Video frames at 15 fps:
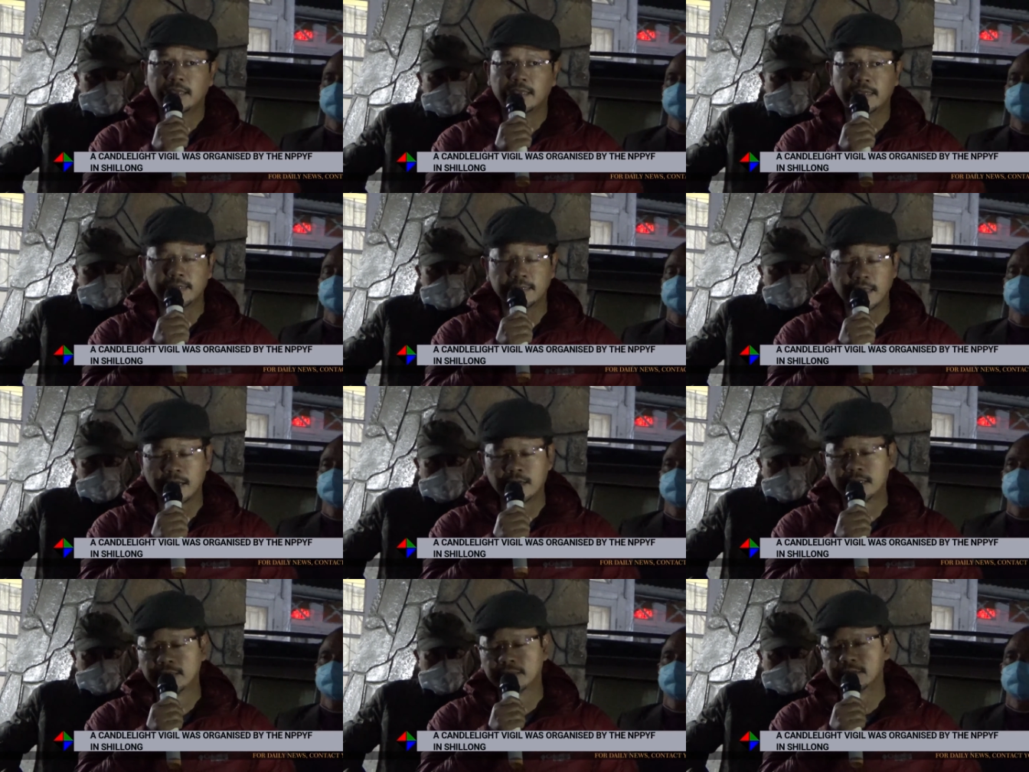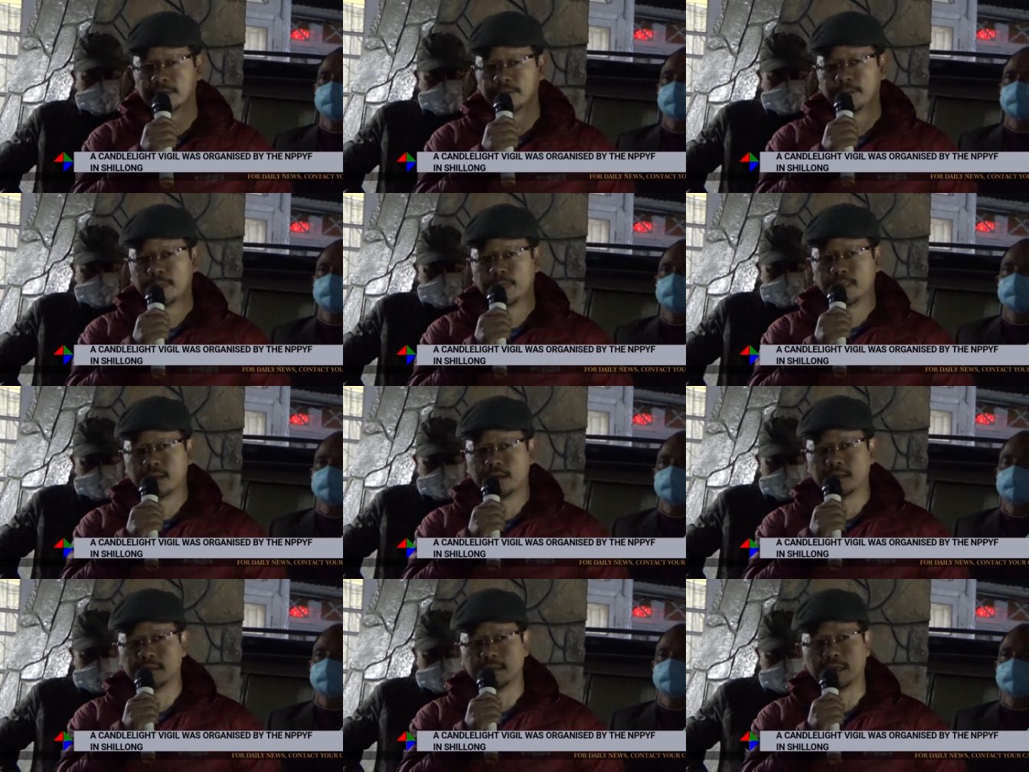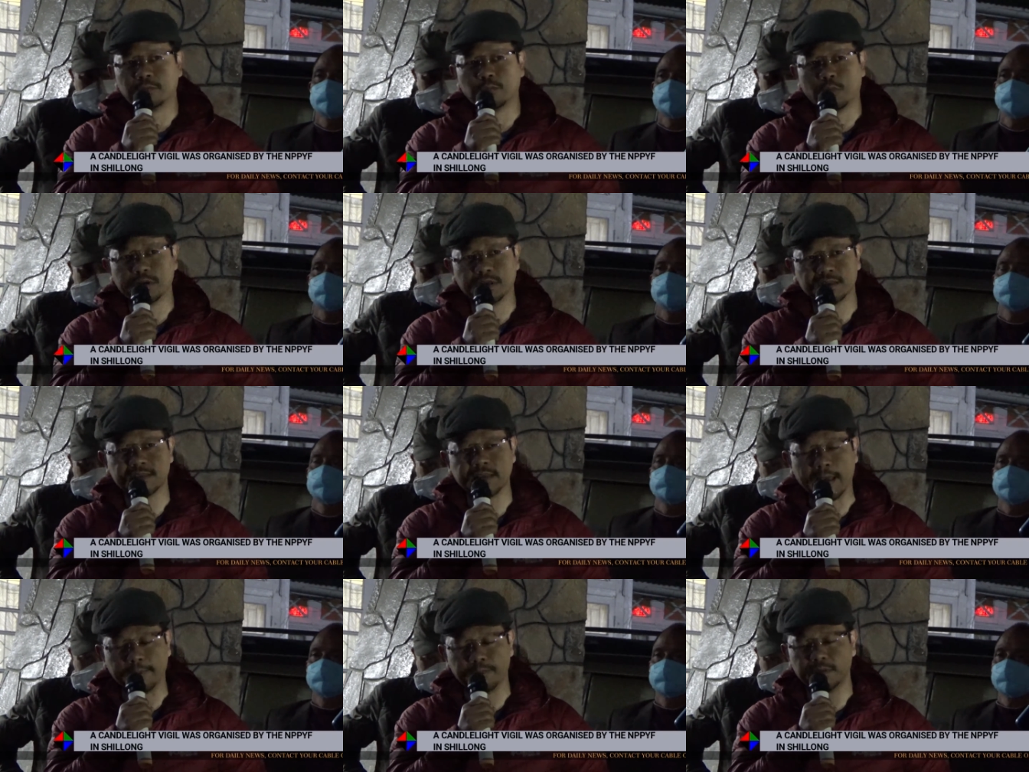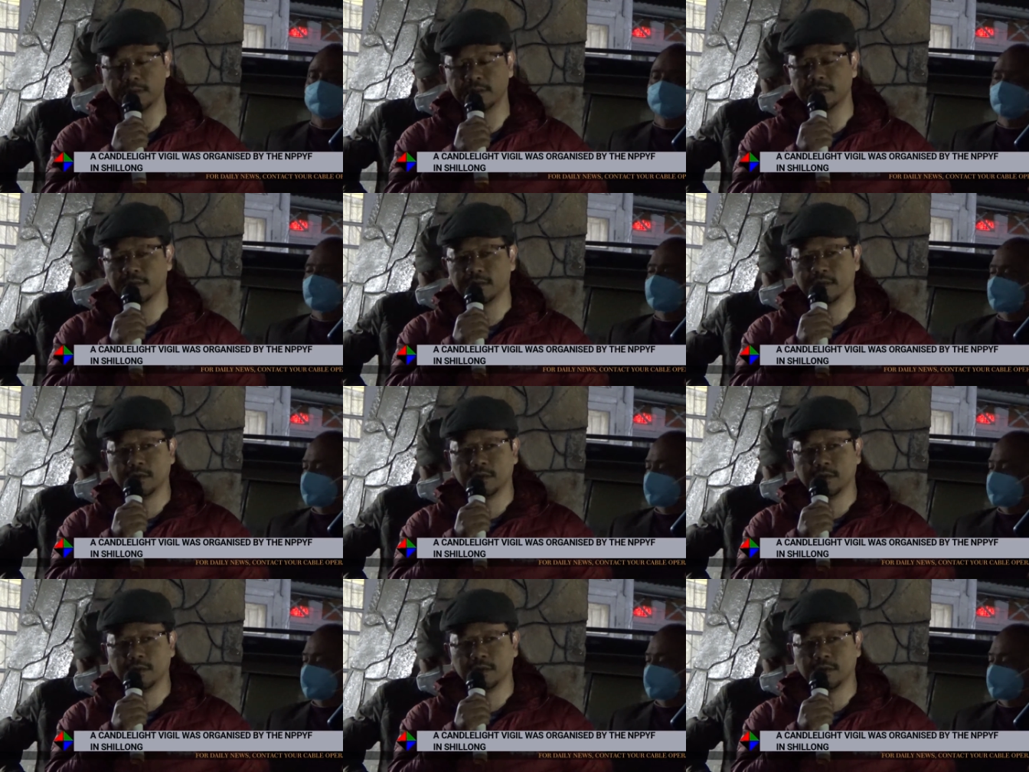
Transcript: in Nagaland that what has happened